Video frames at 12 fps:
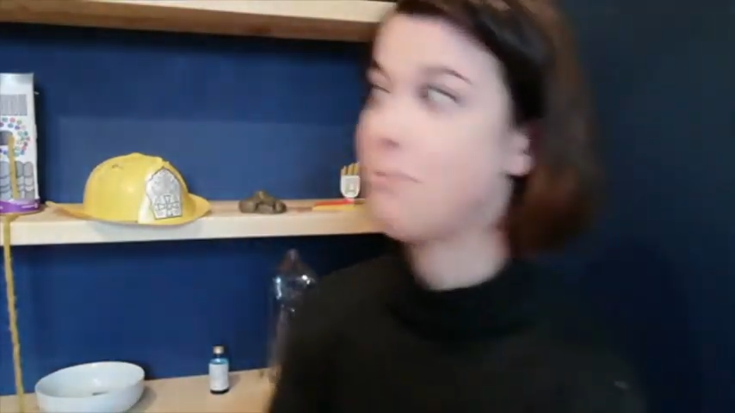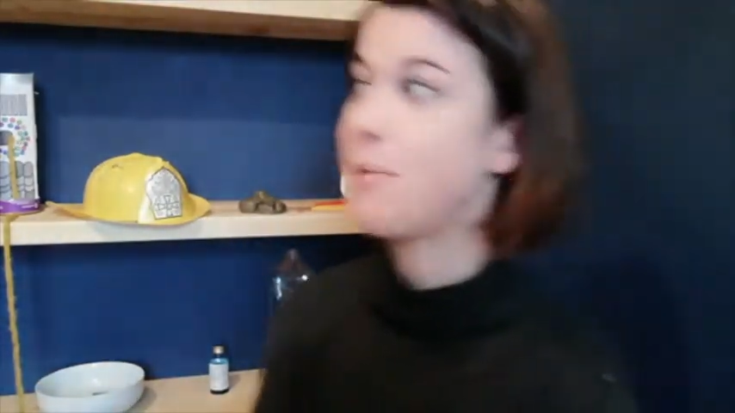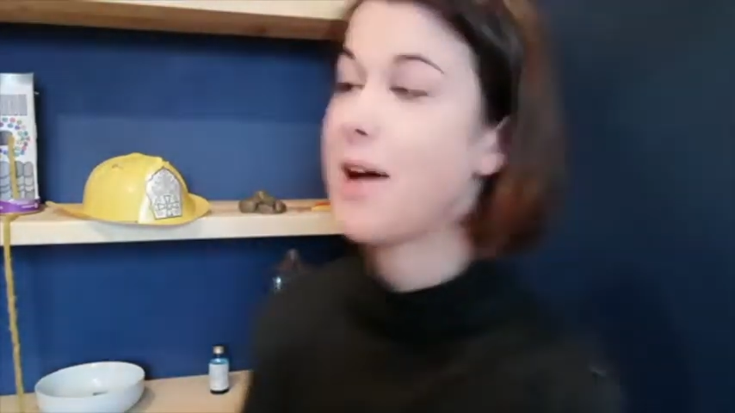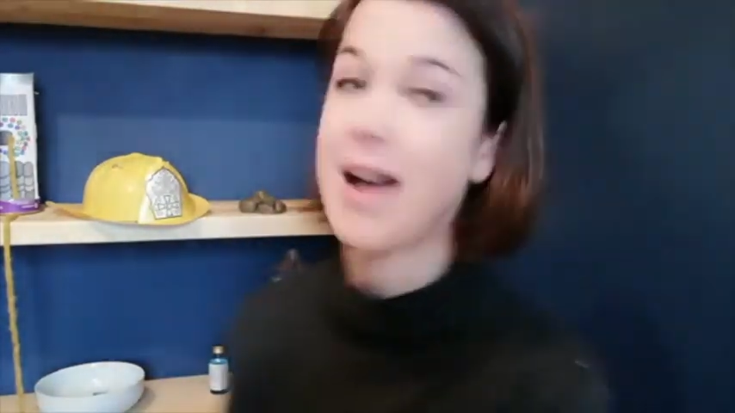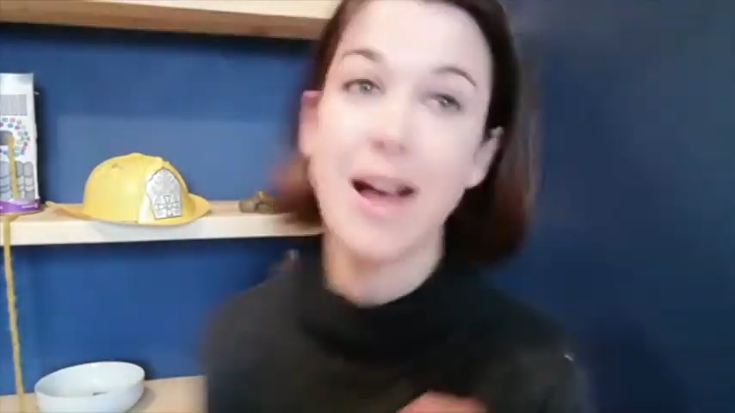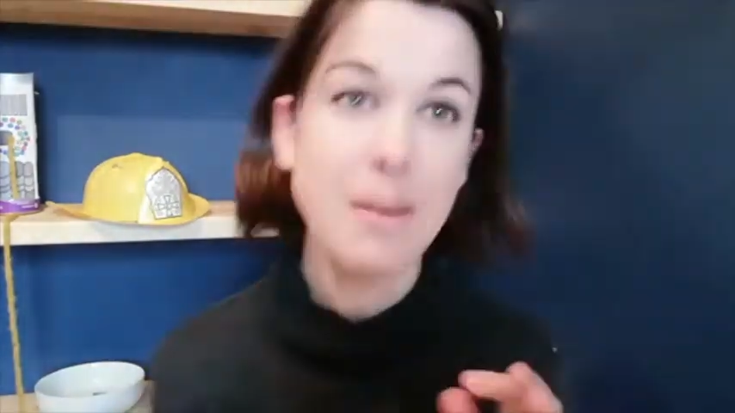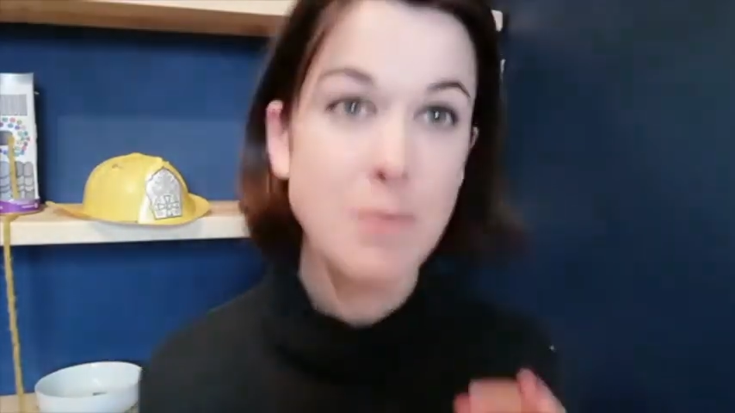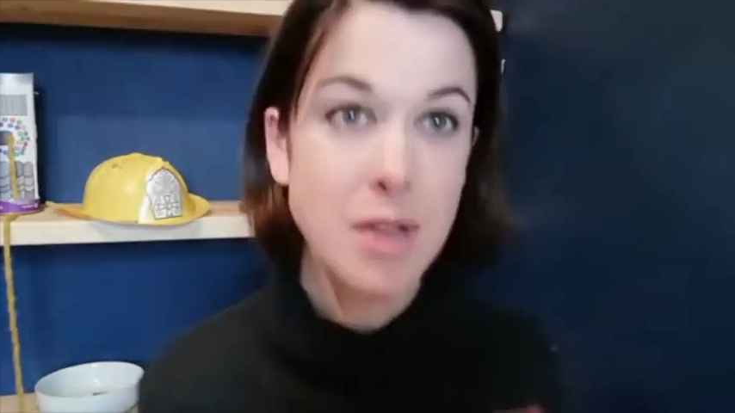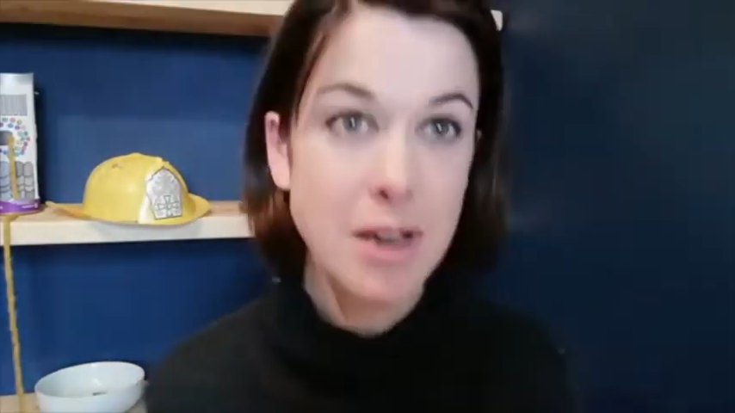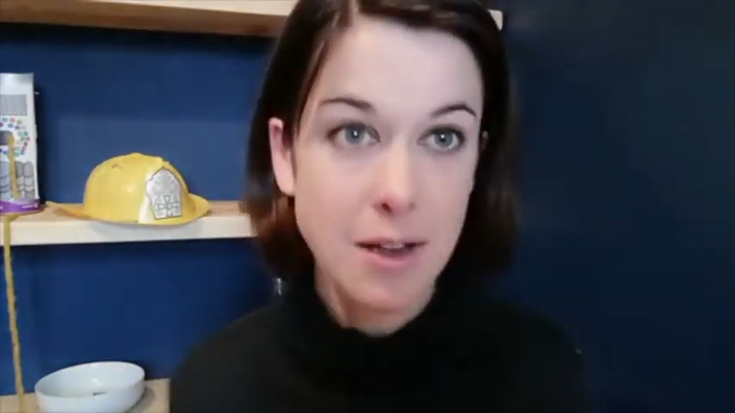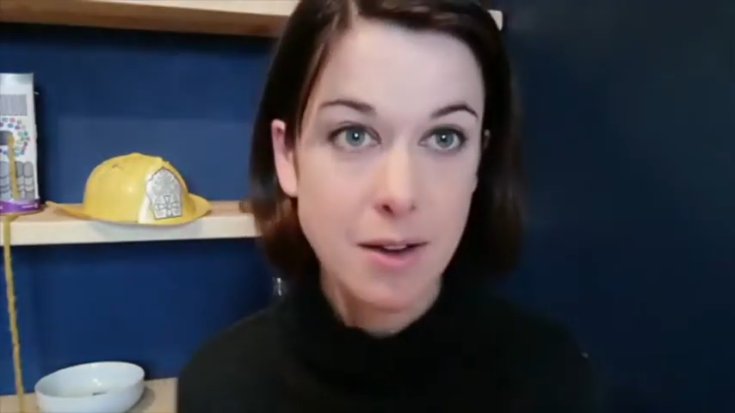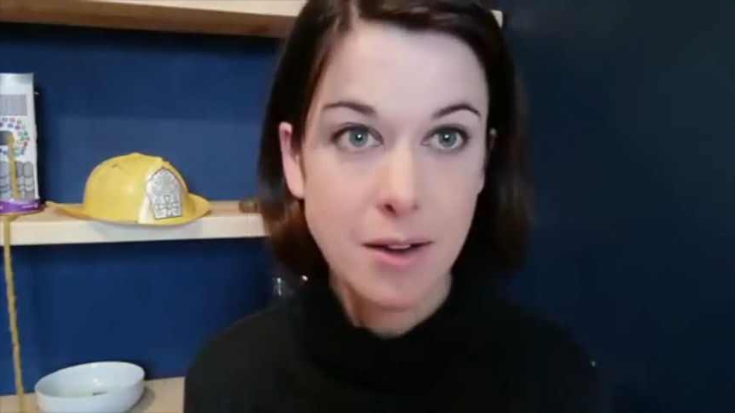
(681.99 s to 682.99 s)
But I'm gonna
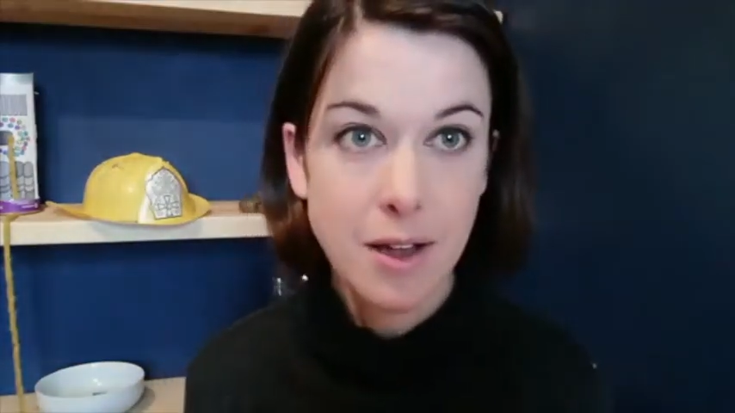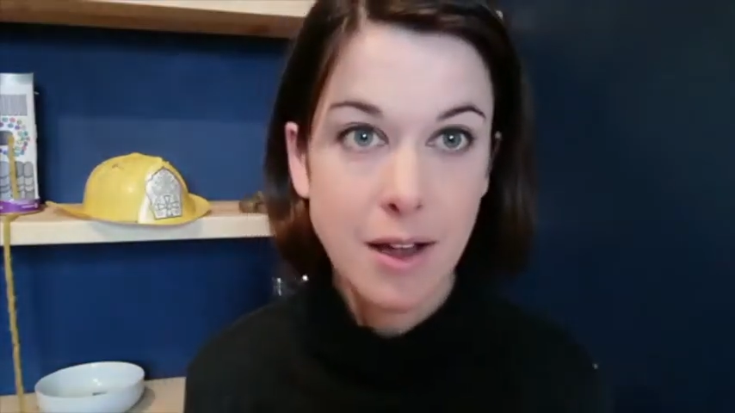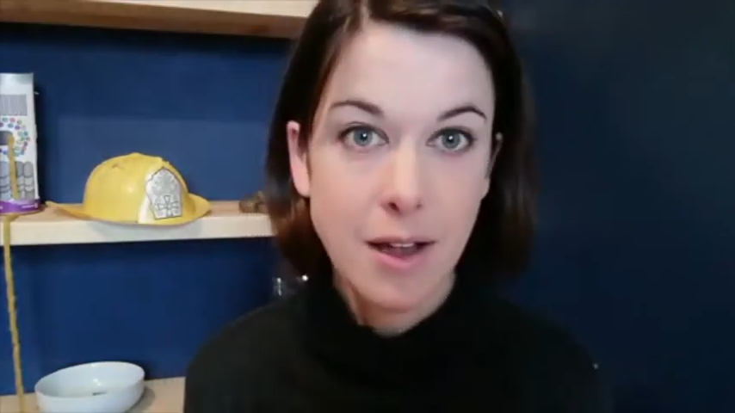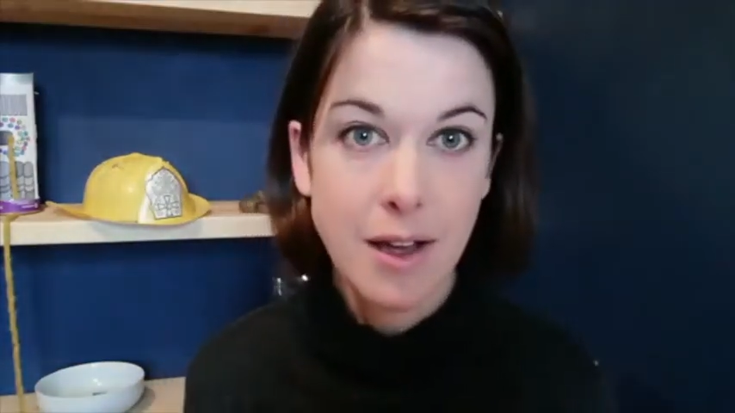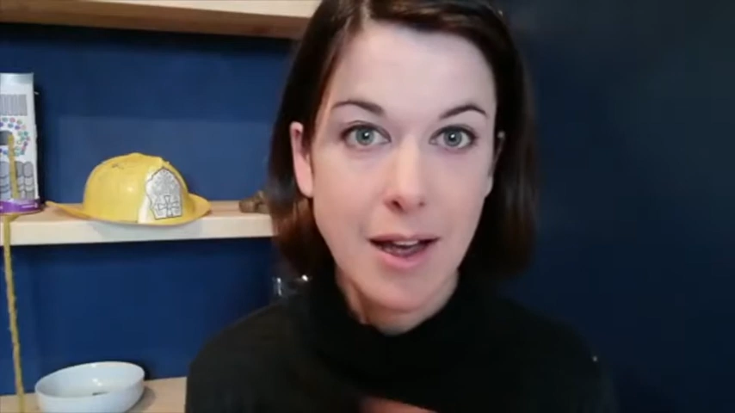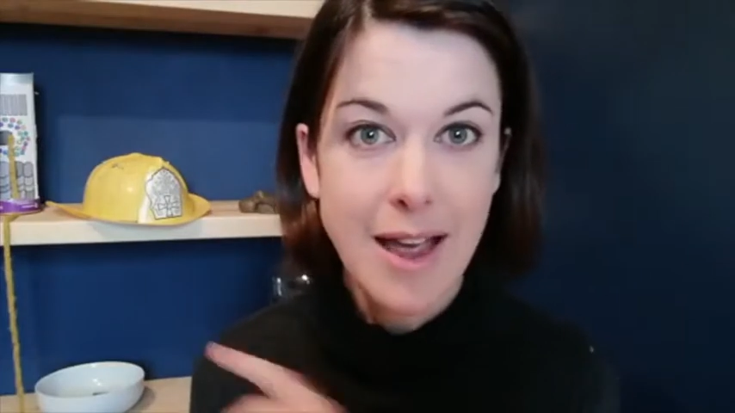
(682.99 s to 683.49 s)
go, I